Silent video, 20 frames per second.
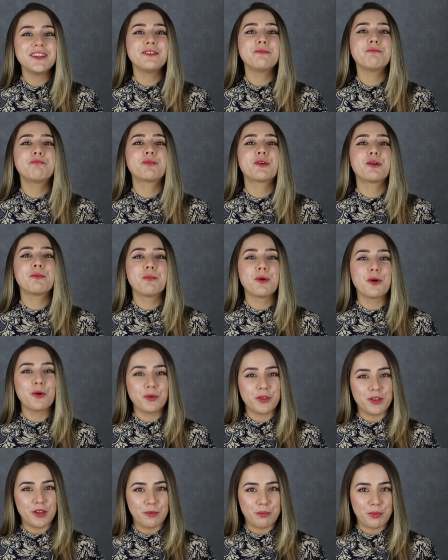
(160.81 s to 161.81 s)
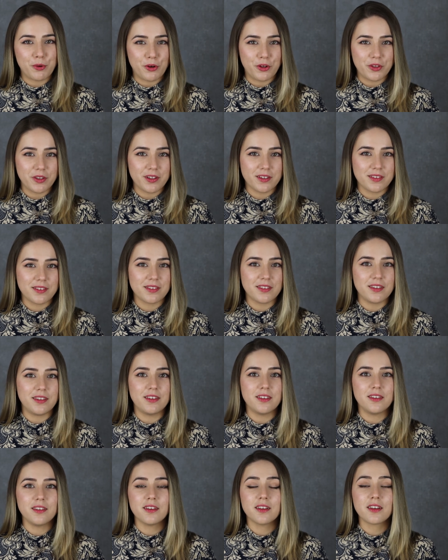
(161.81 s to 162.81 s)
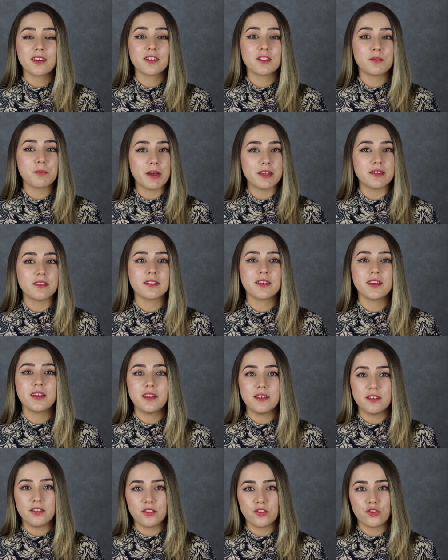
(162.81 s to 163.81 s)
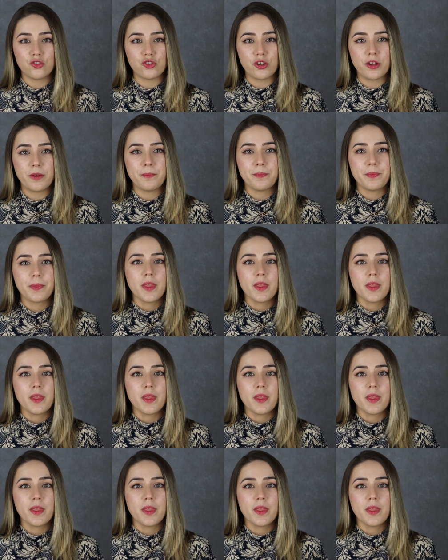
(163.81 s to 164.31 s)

in promoting products in uh, cosmetic industry